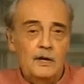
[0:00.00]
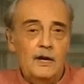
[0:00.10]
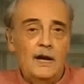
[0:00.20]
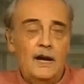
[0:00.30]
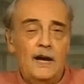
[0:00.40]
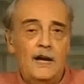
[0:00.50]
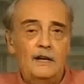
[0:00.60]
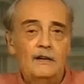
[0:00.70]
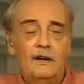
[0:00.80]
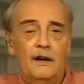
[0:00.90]

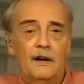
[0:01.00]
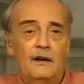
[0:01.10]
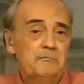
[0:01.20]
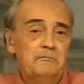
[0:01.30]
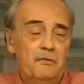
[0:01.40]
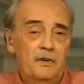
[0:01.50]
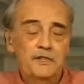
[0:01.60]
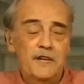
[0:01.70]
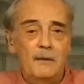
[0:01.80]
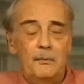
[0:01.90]
And um, for
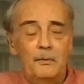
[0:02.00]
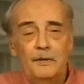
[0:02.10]
example,